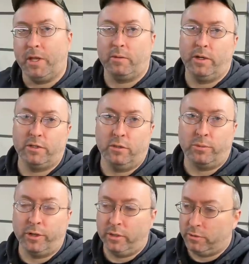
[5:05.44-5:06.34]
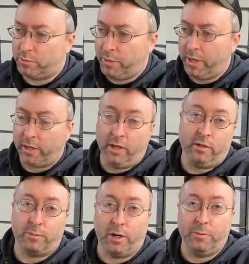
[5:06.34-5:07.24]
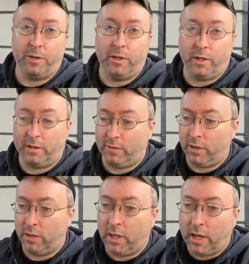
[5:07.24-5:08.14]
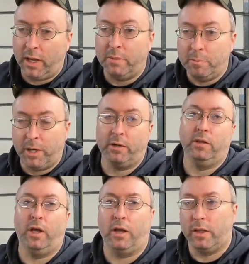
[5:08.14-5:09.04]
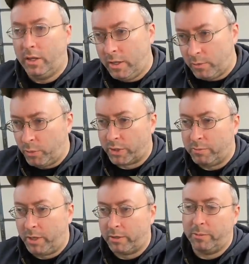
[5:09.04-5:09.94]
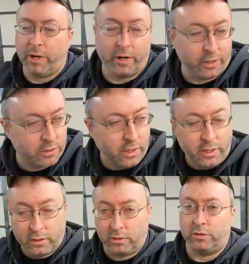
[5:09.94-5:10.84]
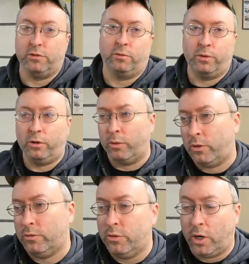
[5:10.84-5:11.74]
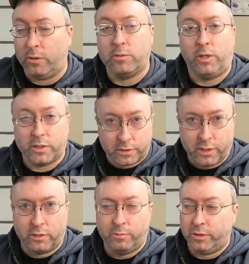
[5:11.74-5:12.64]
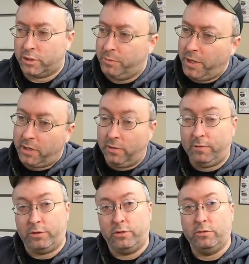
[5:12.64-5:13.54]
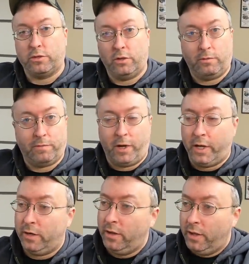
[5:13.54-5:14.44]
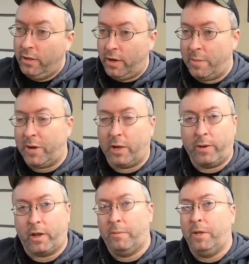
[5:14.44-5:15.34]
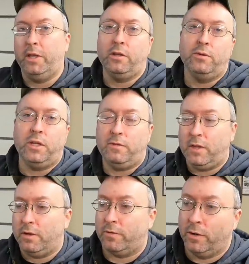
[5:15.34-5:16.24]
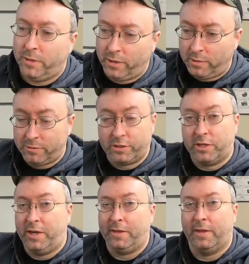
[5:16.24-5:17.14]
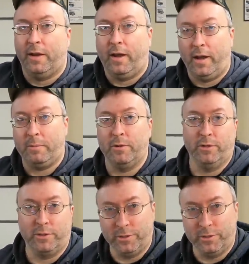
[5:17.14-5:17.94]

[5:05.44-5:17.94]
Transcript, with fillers: that original preload spec and you're probably going to have a lot better luck with modern bearings. Of course, in the real world, you always want to stick to book spec. If you choose so, fine. I'm not recommending you deviate from it. I'm just saying that I'm going